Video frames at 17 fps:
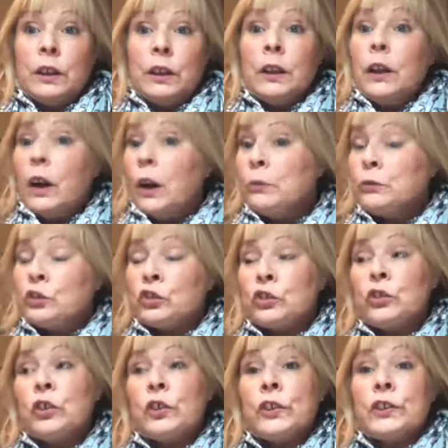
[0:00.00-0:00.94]
I'm
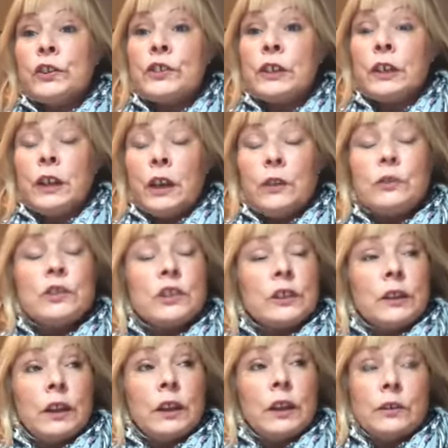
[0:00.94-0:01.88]
sure there's loads
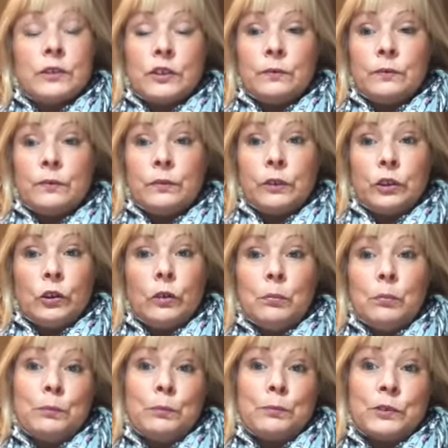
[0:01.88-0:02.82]
and loads of
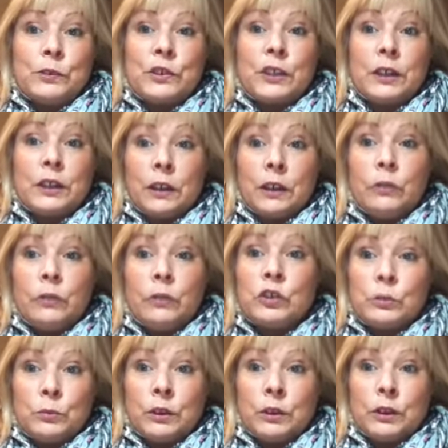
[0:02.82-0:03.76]
young mums that go
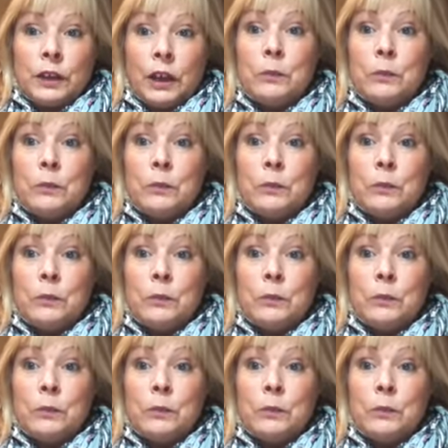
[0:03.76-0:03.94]
to work,